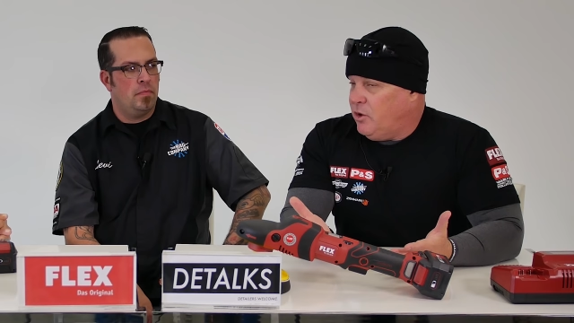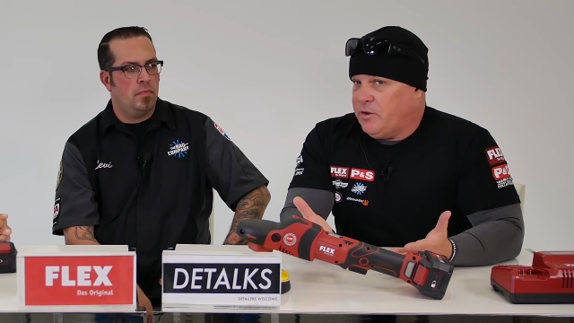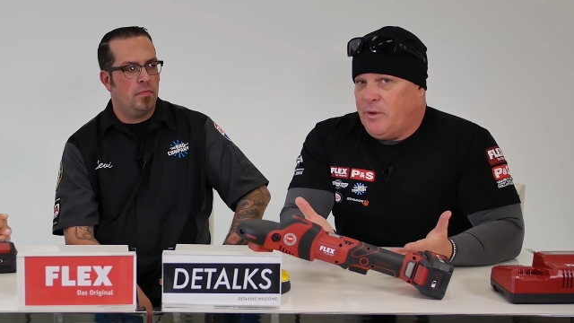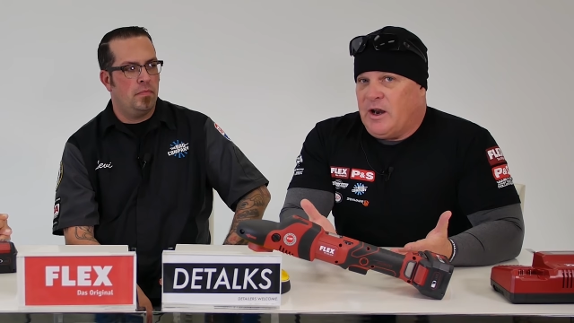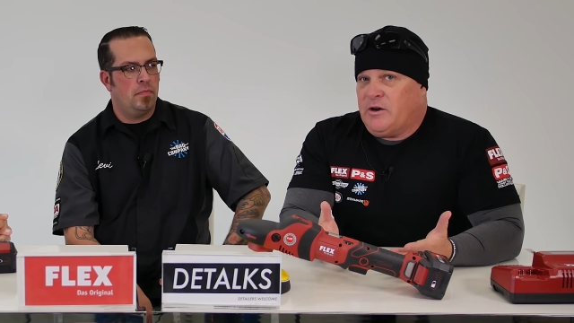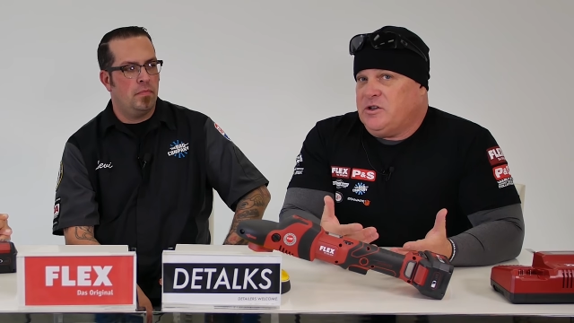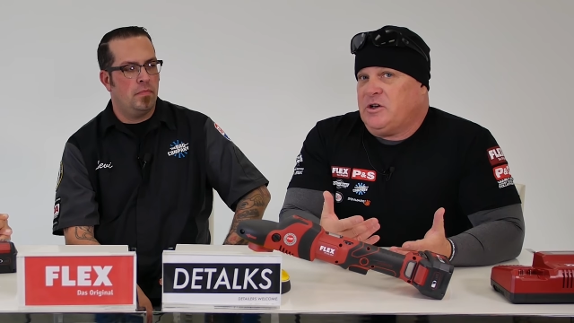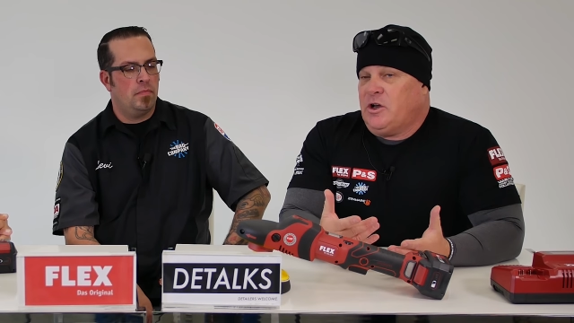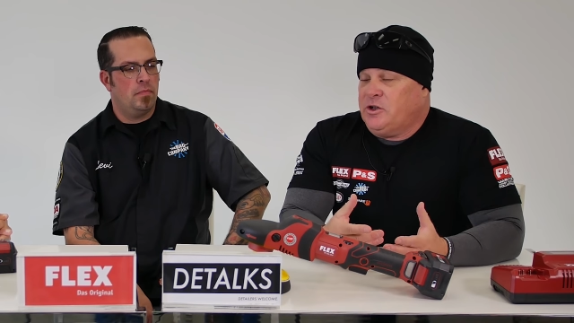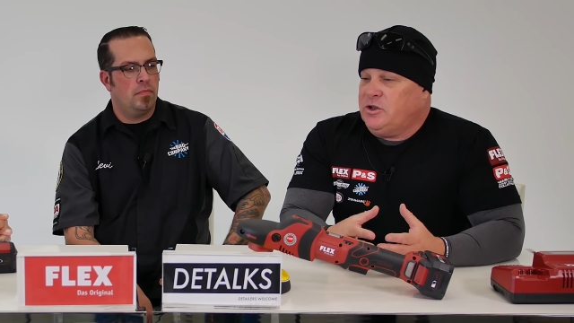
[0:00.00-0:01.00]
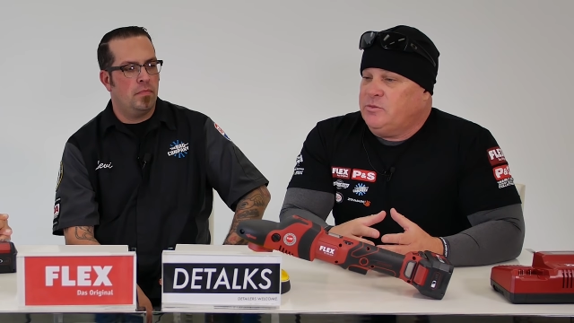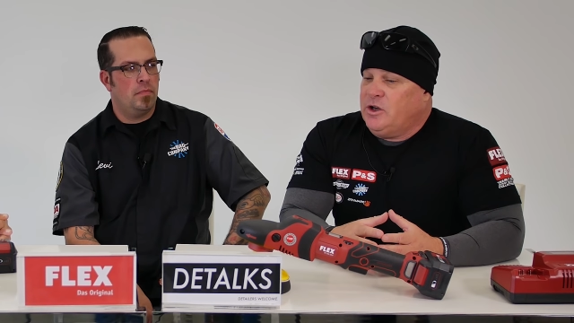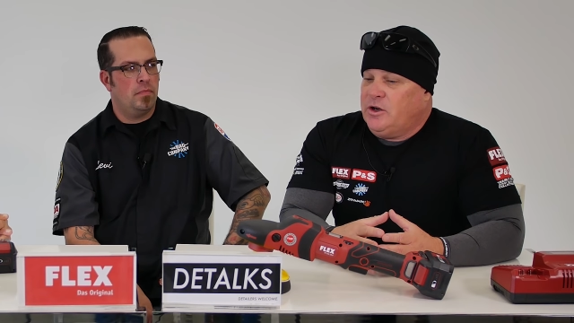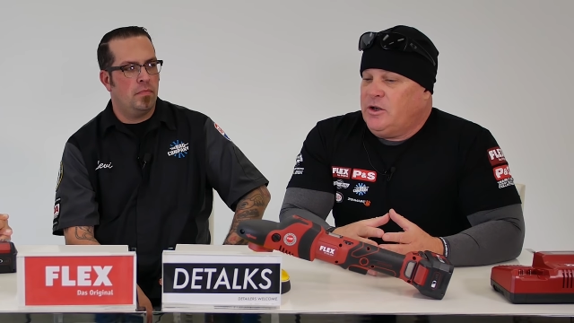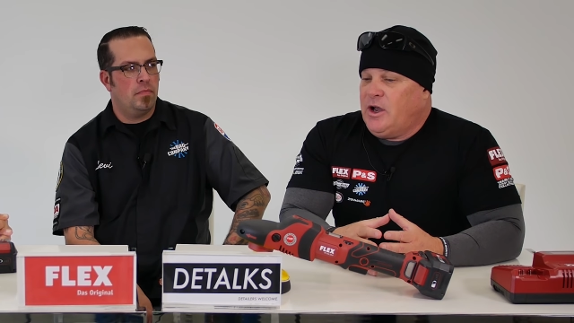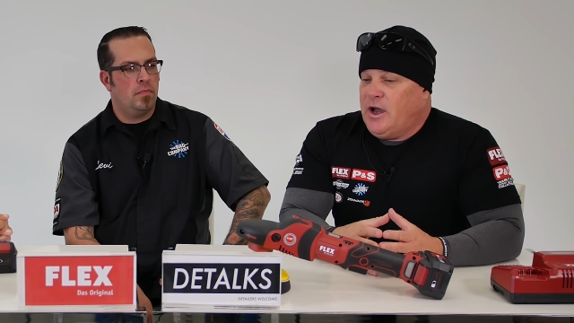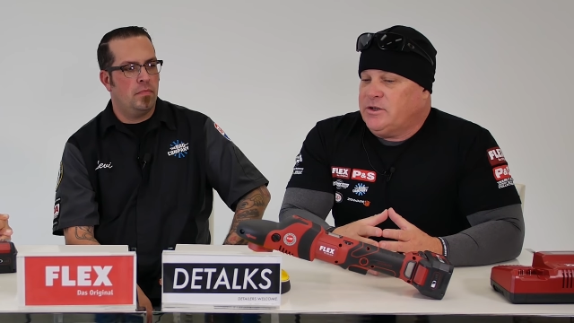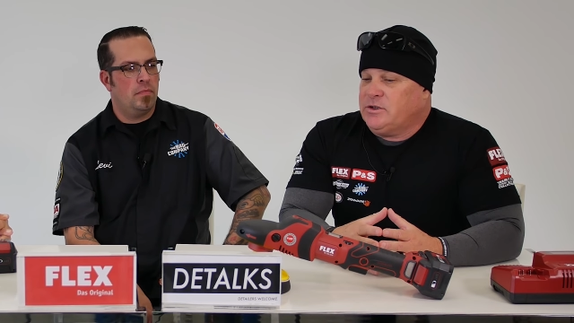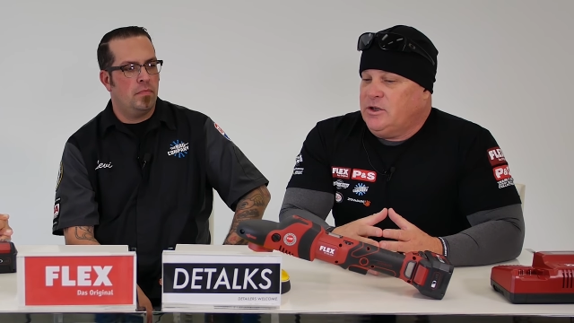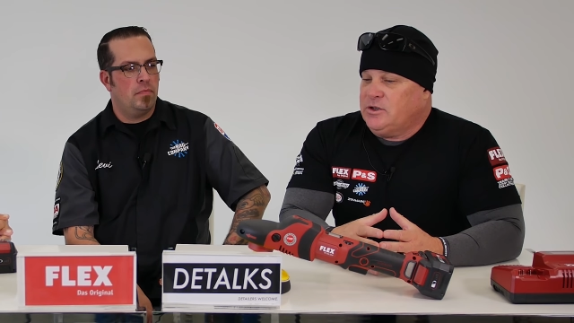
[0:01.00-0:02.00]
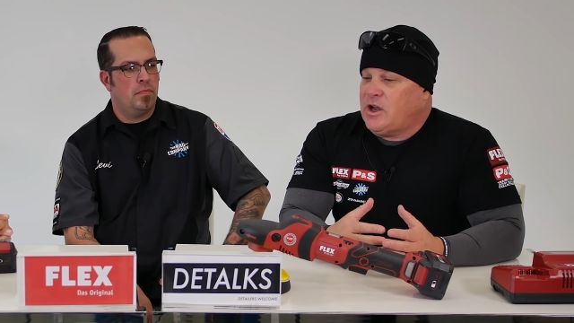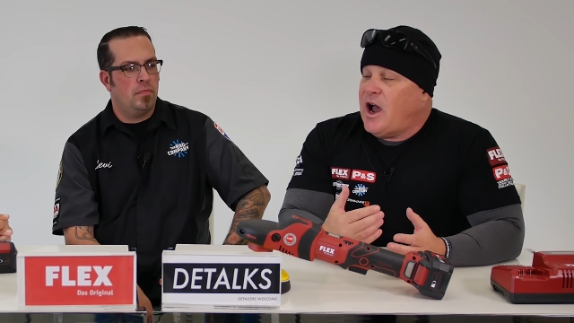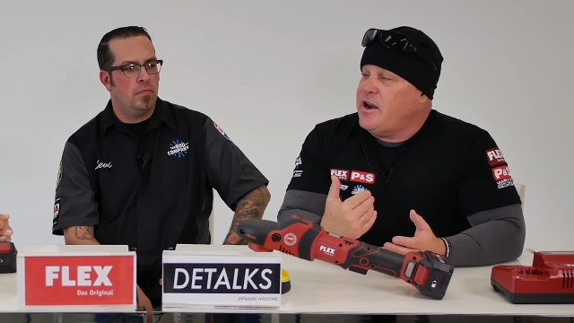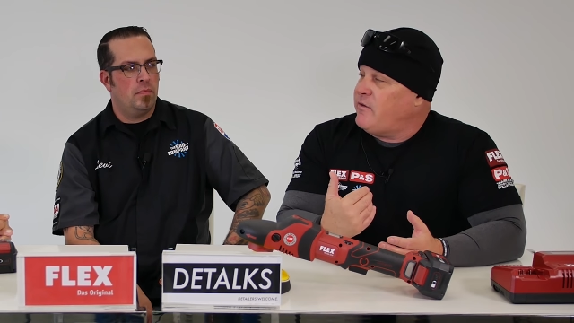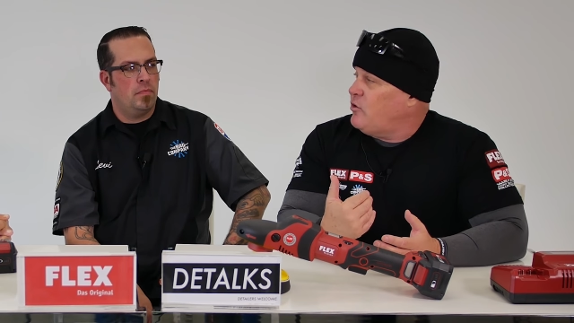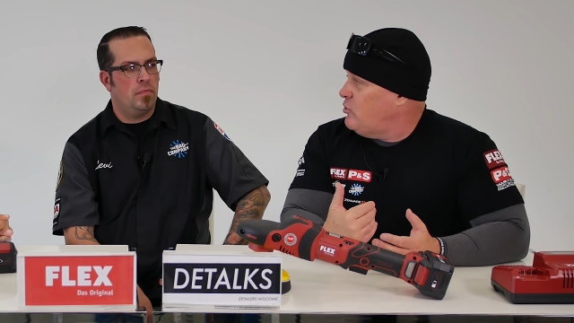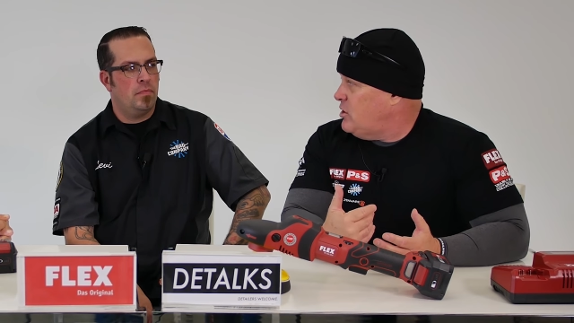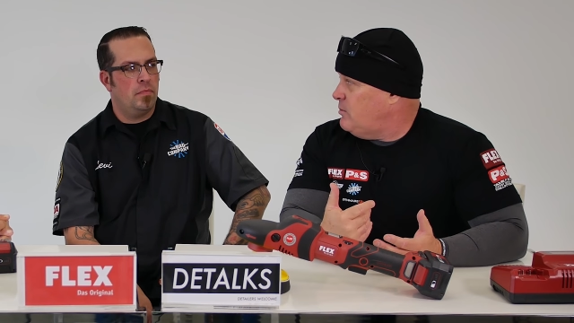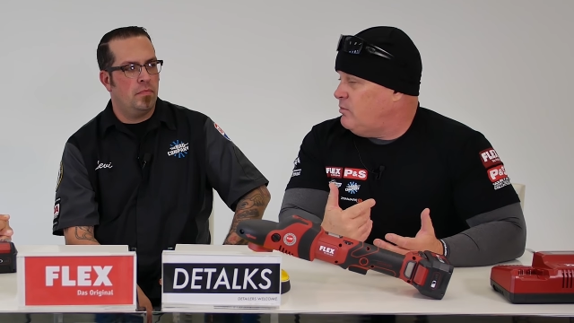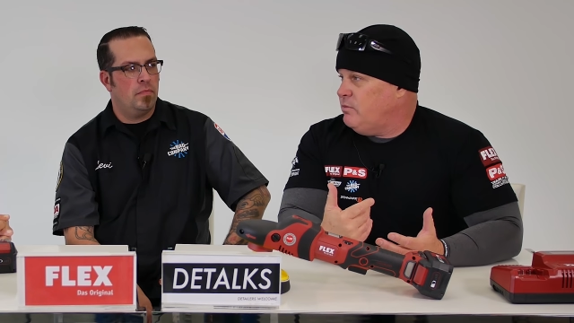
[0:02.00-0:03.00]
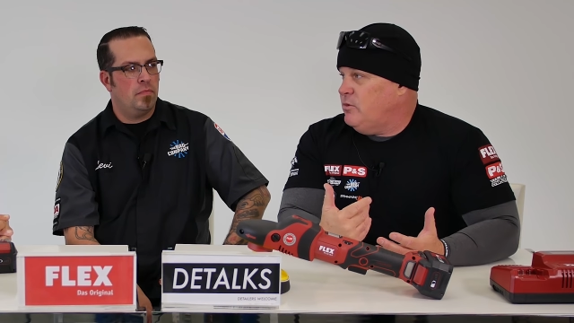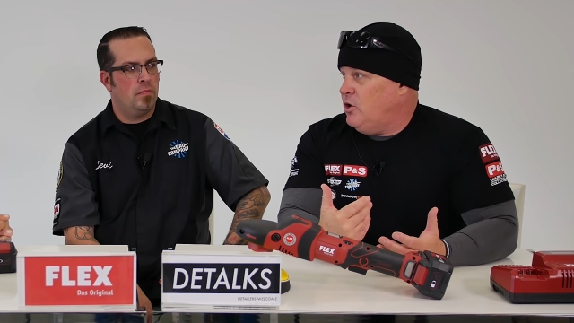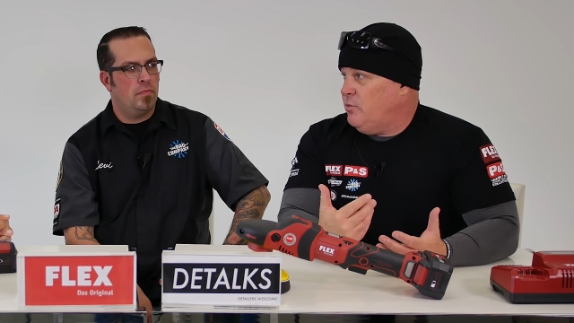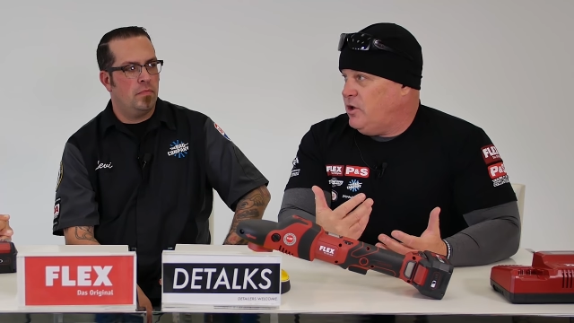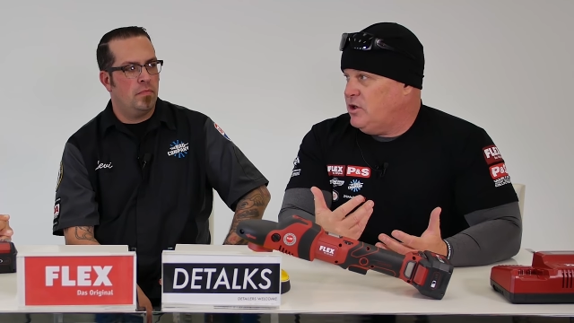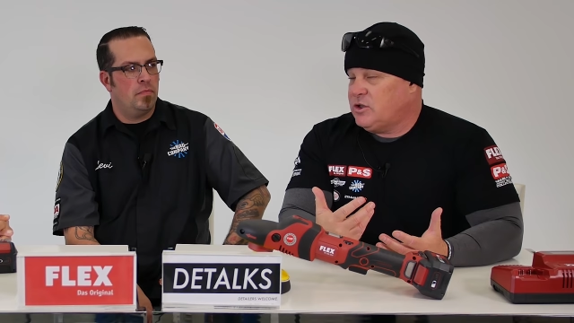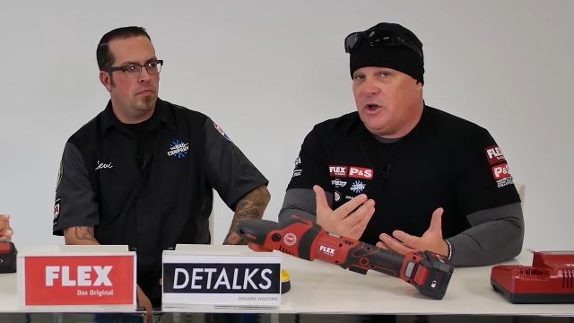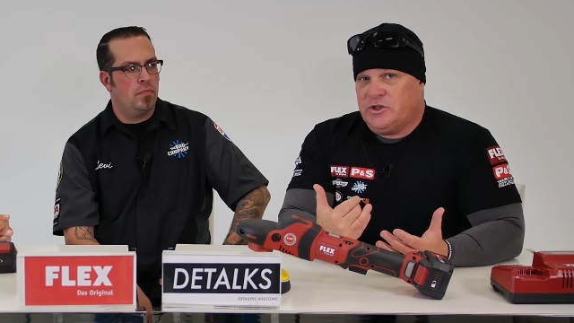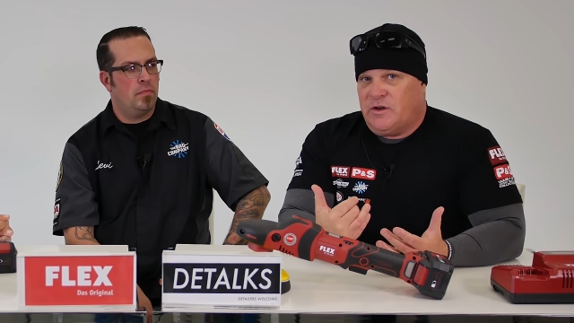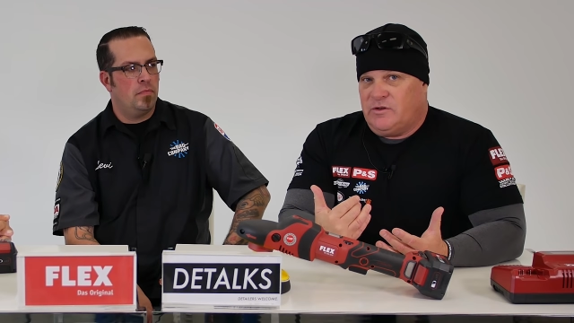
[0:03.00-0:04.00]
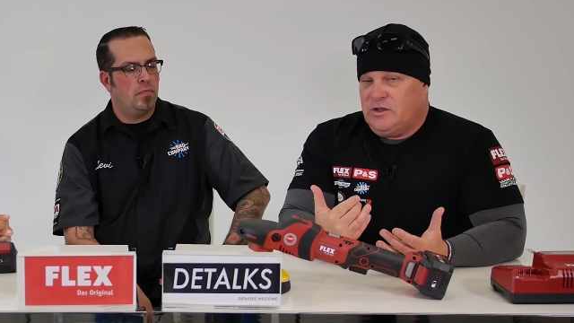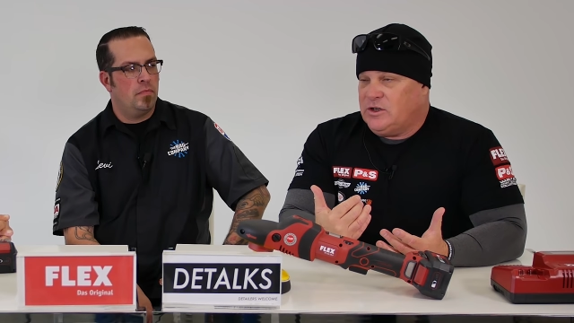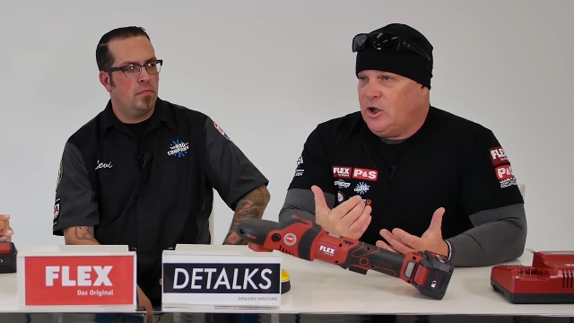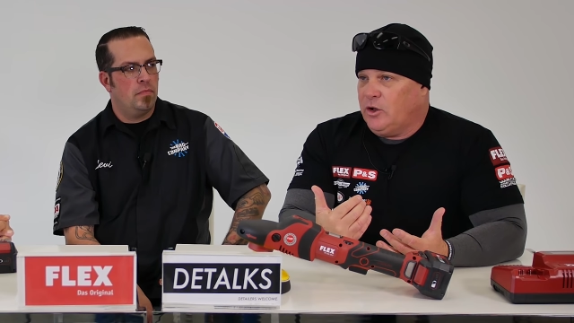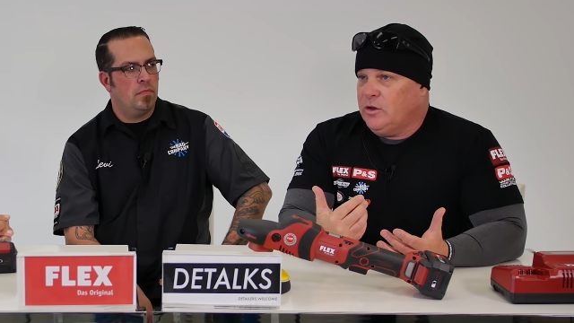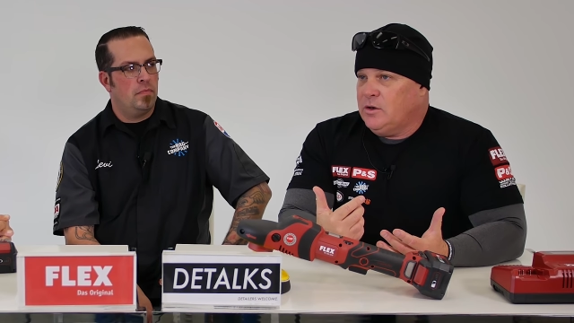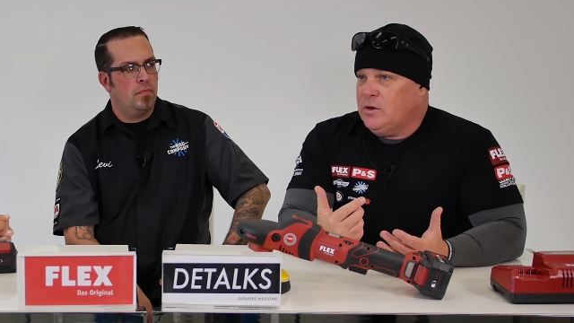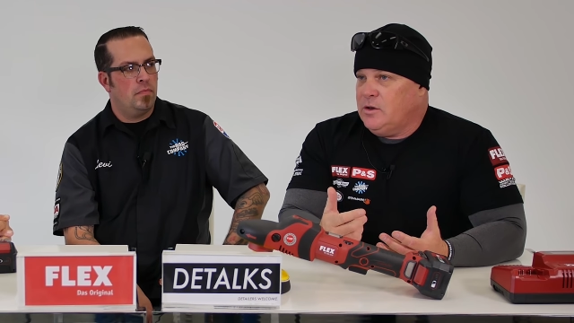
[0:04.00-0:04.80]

Speaker 1: But the battery technology, I'm telling you guys, is I never dreamed, being as long as I've detailed,